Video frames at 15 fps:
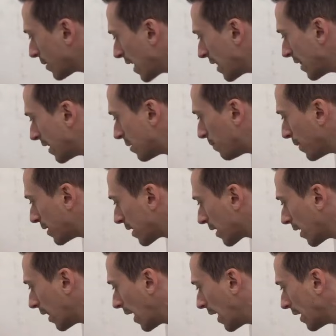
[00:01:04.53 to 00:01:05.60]
out this
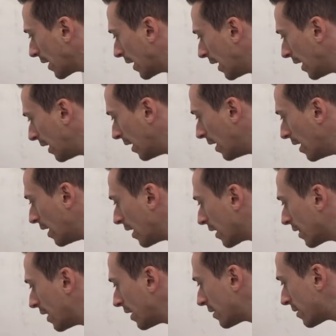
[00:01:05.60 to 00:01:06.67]
particular end here,
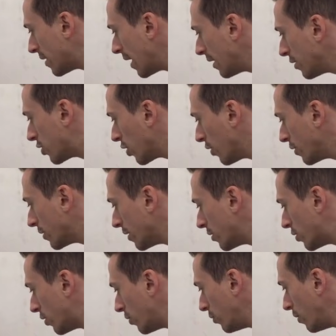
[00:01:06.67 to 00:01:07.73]
this then turns
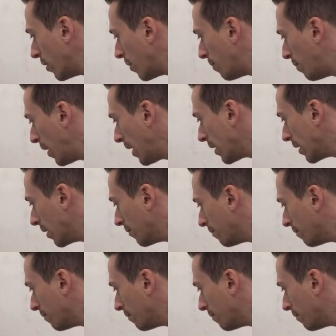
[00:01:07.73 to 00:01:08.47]
into pee.